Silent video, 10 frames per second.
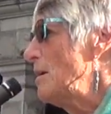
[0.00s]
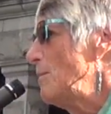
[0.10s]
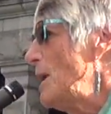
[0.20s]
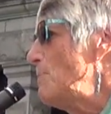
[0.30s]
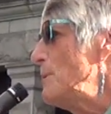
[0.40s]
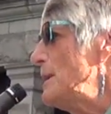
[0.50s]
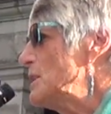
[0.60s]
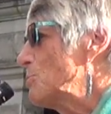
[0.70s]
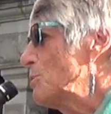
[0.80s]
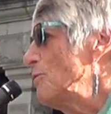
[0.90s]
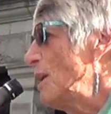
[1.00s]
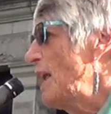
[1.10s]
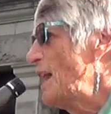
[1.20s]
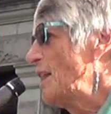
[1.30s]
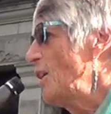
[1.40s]
May peace
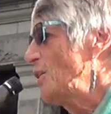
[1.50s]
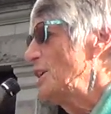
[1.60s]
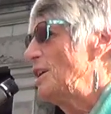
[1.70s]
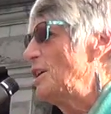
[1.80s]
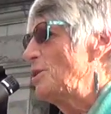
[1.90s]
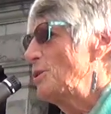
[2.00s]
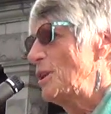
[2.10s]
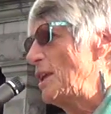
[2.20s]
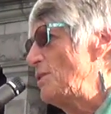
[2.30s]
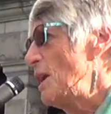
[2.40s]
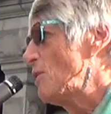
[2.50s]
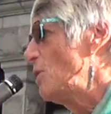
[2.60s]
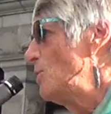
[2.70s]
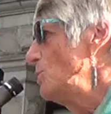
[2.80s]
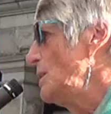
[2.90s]
prevail on earth in their
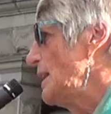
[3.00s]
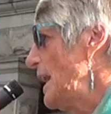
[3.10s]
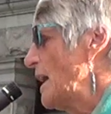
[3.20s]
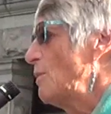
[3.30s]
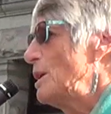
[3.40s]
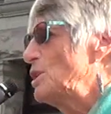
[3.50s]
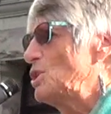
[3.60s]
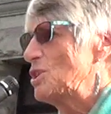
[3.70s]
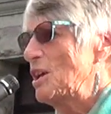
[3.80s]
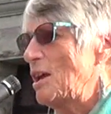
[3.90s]
own language.